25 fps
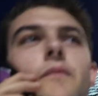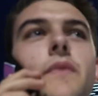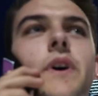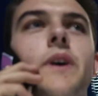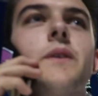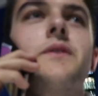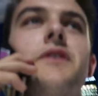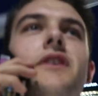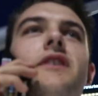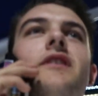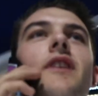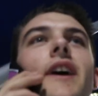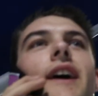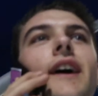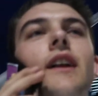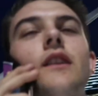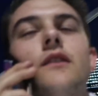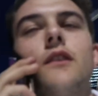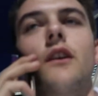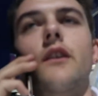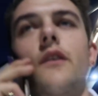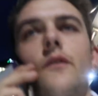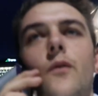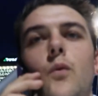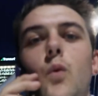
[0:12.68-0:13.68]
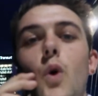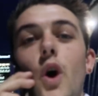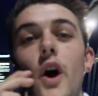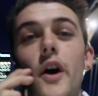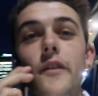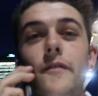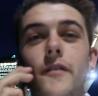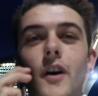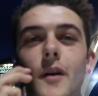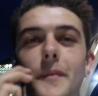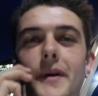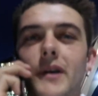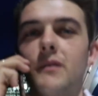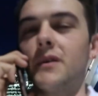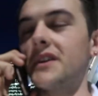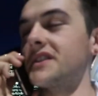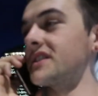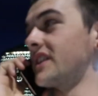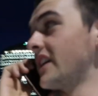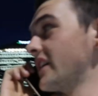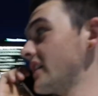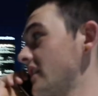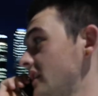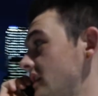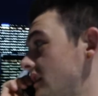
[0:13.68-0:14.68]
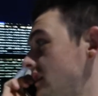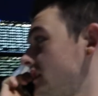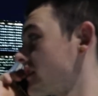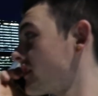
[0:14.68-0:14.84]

it was just like a lot of word vomit, wasn't it?